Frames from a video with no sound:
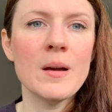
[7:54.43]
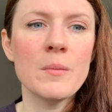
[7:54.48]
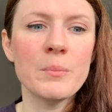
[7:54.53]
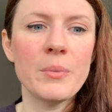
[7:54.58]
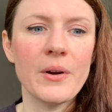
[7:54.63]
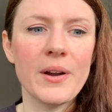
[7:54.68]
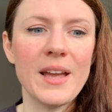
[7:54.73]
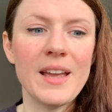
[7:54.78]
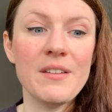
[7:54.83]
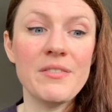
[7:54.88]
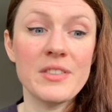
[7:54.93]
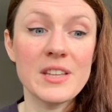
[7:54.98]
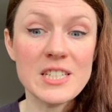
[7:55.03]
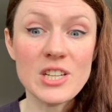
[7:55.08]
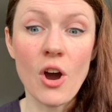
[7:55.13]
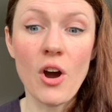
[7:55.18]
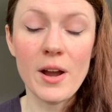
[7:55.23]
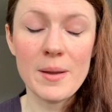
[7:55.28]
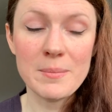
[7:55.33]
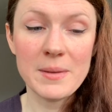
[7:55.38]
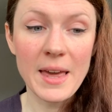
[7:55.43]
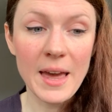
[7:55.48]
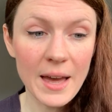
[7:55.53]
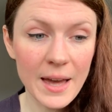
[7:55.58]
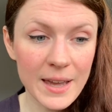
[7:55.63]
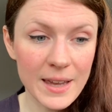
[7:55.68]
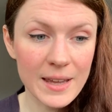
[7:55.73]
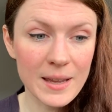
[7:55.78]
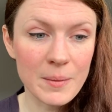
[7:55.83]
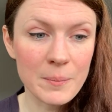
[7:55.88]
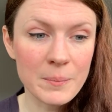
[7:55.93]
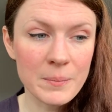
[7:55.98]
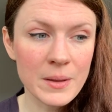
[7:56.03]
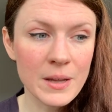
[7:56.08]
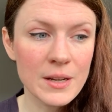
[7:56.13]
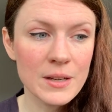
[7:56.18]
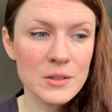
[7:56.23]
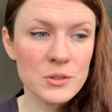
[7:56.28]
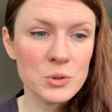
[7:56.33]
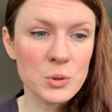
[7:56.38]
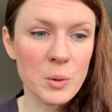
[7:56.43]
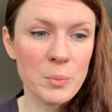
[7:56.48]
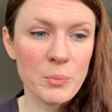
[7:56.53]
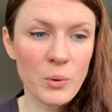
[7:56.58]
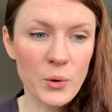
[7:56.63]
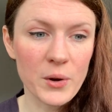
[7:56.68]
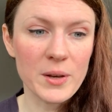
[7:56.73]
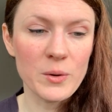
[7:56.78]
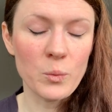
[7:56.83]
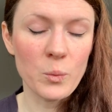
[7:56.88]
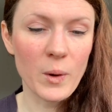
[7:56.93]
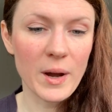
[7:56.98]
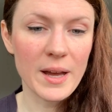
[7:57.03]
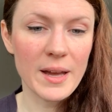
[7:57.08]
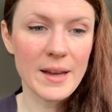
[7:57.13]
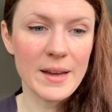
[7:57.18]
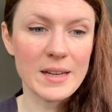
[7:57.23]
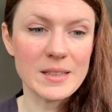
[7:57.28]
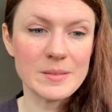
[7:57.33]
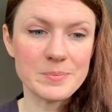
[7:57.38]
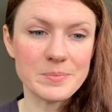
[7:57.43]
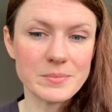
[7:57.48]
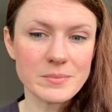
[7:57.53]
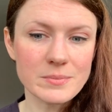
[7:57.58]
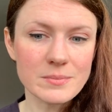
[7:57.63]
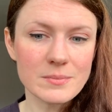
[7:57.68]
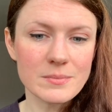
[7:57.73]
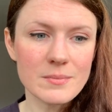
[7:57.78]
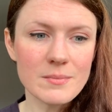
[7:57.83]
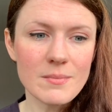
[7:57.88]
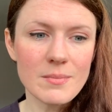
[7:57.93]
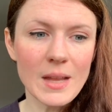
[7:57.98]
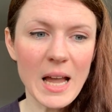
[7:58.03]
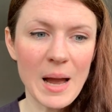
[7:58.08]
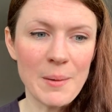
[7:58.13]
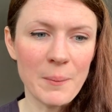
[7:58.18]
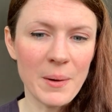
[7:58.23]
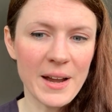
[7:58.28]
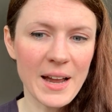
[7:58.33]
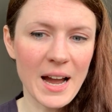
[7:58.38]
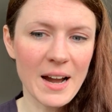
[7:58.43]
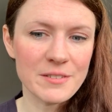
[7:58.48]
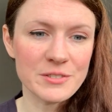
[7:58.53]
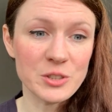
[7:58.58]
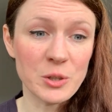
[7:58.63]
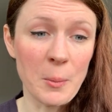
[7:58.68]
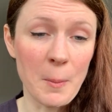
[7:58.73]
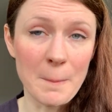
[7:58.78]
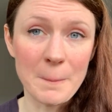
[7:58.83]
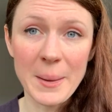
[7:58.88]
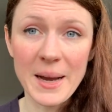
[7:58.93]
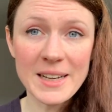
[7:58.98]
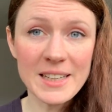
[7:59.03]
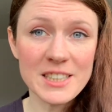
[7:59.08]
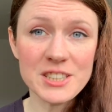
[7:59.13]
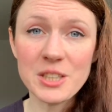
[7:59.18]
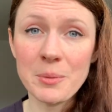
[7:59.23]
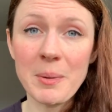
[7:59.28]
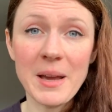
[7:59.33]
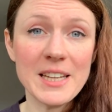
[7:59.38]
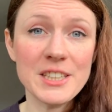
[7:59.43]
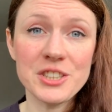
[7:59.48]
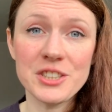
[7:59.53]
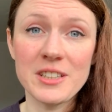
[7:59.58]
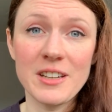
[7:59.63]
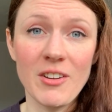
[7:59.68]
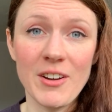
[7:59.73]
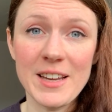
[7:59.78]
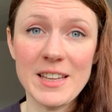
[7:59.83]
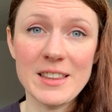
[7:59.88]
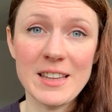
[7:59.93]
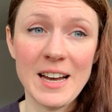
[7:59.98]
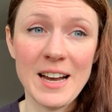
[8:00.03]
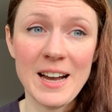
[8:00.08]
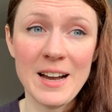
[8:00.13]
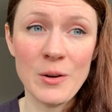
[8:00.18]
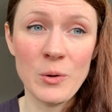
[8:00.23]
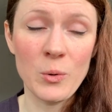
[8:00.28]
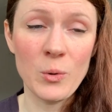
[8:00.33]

But if the time came to a point where I might have to manage a patient like that,